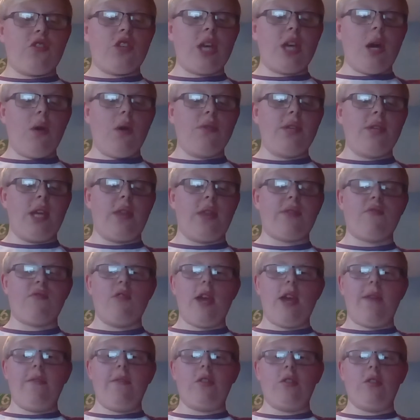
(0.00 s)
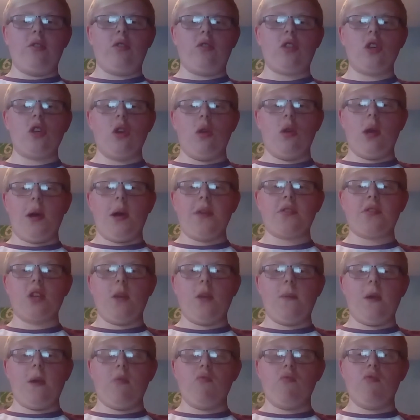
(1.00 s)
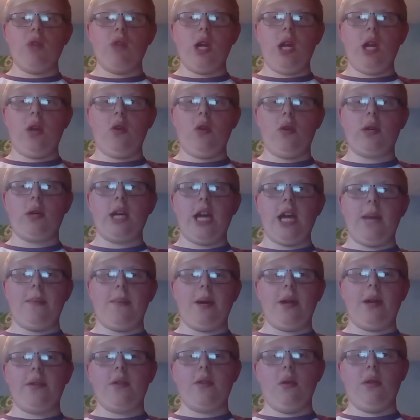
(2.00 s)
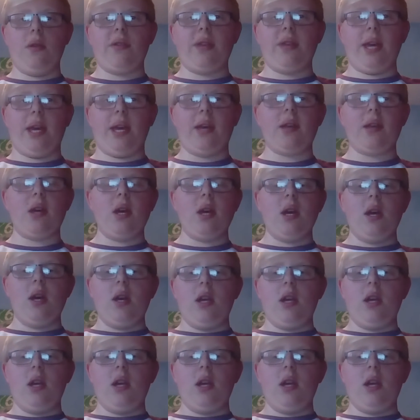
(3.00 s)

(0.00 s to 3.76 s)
Chelsea 3, Everton 2. Now, that's going to be a really good game, and I do think,